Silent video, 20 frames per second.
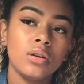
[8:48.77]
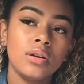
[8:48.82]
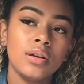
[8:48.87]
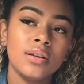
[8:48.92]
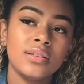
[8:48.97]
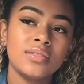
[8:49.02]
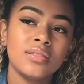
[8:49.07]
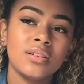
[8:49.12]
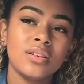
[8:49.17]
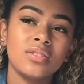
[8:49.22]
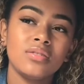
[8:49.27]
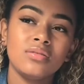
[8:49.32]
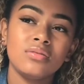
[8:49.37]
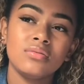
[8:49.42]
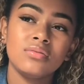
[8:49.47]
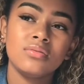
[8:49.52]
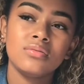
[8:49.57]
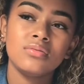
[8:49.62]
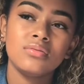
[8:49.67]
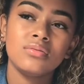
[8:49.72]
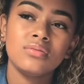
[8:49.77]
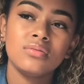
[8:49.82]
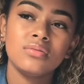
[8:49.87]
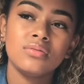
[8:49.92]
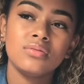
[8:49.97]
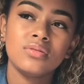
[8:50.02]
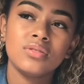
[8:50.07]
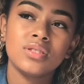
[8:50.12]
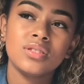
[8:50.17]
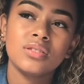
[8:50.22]
it's like
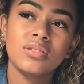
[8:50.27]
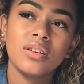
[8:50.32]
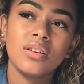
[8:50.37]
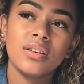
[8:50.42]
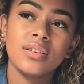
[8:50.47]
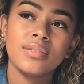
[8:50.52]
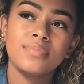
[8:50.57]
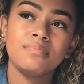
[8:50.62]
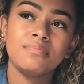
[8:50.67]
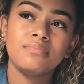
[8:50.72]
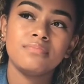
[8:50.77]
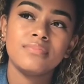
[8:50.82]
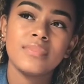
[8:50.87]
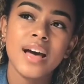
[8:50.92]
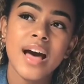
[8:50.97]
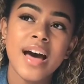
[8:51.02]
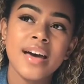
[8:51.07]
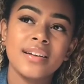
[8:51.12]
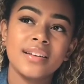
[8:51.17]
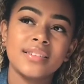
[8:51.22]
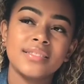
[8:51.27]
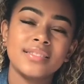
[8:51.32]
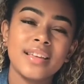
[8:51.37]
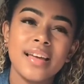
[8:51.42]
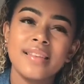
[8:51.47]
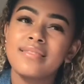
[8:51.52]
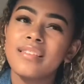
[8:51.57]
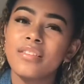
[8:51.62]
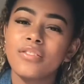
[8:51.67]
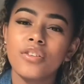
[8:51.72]
just like a
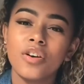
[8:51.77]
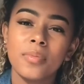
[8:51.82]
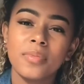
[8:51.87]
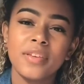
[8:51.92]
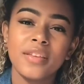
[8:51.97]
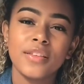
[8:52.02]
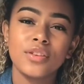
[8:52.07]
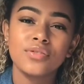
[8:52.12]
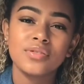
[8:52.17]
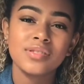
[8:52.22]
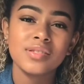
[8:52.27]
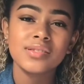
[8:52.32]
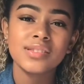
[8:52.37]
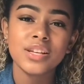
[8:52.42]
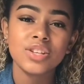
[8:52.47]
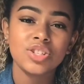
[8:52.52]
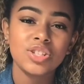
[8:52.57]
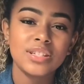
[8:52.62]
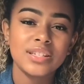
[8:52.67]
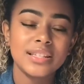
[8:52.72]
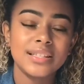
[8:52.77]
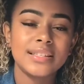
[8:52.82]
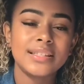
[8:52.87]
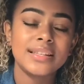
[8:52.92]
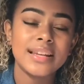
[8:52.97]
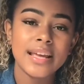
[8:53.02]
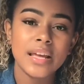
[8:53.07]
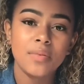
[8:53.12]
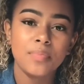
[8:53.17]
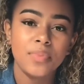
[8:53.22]
anaesthetic type thing that doesn't send you to
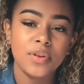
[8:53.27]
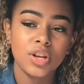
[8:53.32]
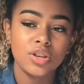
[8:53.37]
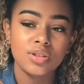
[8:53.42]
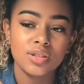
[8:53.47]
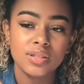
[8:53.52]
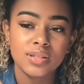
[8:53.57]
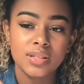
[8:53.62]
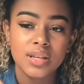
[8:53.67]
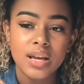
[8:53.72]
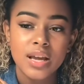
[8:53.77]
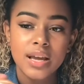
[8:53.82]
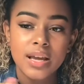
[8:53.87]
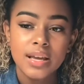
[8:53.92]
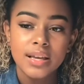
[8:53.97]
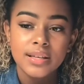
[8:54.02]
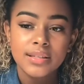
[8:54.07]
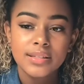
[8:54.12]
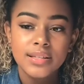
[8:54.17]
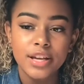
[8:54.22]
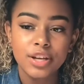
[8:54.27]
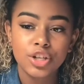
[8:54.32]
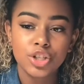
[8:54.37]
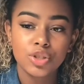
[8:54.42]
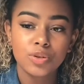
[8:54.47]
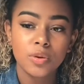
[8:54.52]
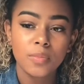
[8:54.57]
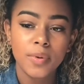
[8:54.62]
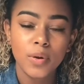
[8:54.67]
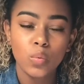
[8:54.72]
sleep, but it just
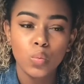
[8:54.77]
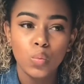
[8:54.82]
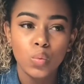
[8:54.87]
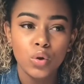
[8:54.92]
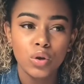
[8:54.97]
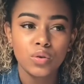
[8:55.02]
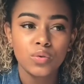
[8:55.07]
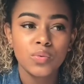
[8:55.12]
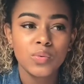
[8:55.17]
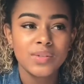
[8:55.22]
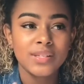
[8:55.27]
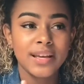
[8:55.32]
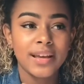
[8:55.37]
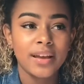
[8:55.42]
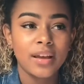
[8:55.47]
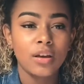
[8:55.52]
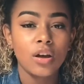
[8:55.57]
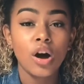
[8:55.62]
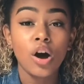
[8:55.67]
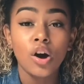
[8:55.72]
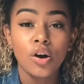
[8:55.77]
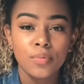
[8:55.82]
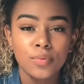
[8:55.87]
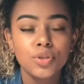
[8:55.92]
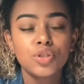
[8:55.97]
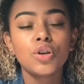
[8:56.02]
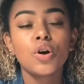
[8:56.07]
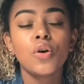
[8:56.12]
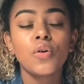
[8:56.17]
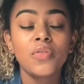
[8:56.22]
sends you a bit woozy. I
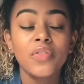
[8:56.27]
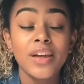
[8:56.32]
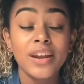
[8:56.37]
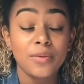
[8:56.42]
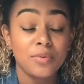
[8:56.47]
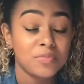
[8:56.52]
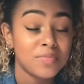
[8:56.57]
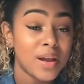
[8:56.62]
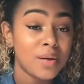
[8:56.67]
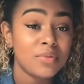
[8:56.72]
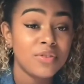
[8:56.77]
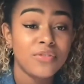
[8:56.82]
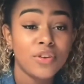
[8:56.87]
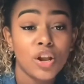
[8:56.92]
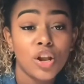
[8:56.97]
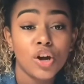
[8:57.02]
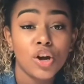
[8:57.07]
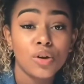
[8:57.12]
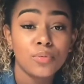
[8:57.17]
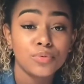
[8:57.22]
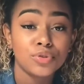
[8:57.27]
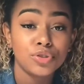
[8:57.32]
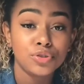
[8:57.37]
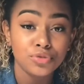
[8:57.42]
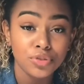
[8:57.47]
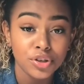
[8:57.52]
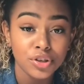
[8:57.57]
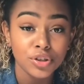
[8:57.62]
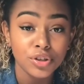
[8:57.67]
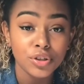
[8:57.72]
was told that it would make me feel like I was
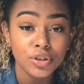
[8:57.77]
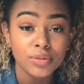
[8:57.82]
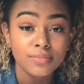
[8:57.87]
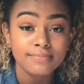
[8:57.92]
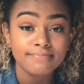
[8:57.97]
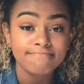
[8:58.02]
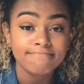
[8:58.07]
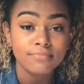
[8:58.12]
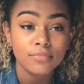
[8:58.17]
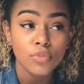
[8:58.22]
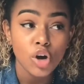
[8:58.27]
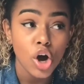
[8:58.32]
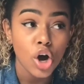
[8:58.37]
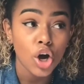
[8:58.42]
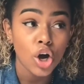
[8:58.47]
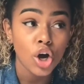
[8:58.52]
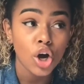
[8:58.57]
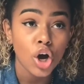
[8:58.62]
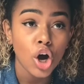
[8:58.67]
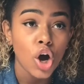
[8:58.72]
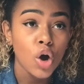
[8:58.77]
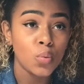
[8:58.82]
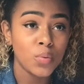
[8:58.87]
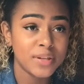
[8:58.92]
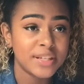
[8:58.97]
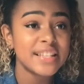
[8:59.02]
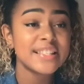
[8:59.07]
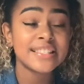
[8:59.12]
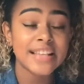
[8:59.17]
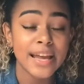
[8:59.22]
drunk. I
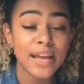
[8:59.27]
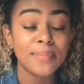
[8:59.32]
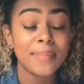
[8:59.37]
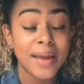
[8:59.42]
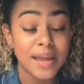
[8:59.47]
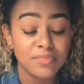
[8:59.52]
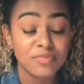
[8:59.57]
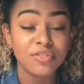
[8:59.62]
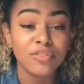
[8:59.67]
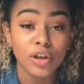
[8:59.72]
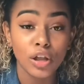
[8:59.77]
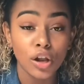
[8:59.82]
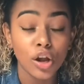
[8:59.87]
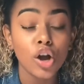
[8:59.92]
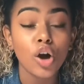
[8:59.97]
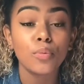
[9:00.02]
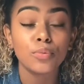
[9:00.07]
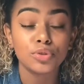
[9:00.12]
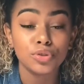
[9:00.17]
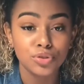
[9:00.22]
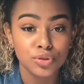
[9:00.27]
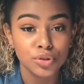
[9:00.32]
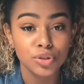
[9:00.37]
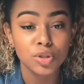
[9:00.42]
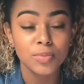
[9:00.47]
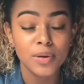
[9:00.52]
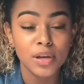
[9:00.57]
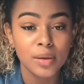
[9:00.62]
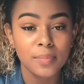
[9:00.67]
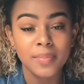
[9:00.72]
wouldn't say it made me feel like I was drunk,
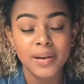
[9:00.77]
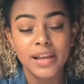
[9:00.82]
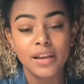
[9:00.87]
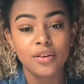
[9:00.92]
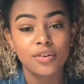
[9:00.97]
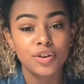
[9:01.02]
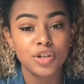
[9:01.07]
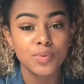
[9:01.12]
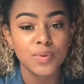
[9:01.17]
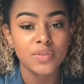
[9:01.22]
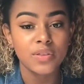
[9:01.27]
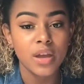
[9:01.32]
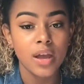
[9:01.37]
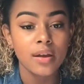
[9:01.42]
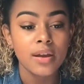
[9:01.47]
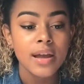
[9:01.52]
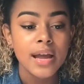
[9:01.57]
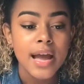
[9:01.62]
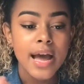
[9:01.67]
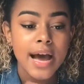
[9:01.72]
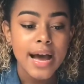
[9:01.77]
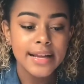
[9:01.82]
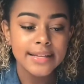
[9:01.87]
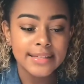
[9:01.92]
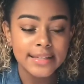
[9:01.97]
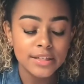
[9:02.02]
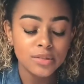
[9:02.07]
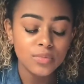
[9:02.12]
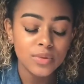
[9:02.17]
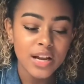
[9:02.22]
to be completely honest with you. I
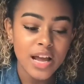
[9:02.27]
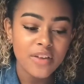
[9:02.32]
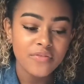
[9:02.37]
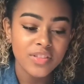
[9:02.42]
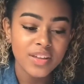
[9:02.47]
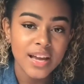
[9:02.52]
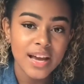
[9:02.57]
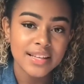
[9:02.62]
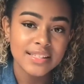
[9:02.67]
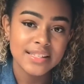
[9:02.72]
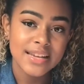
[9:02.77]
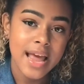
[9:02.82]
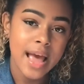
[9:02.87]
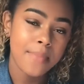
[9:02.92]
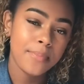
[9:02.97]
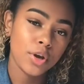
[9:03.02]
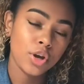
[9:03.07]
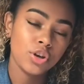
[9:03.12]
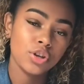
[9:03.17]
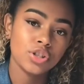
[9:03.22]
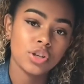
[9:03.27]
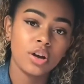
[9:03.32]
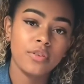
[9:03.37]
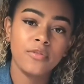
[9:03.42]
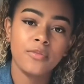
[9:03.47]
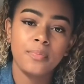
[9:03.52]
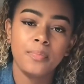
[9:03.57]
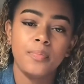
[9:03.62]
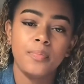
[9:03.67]
didn't want to have the gas and air because I've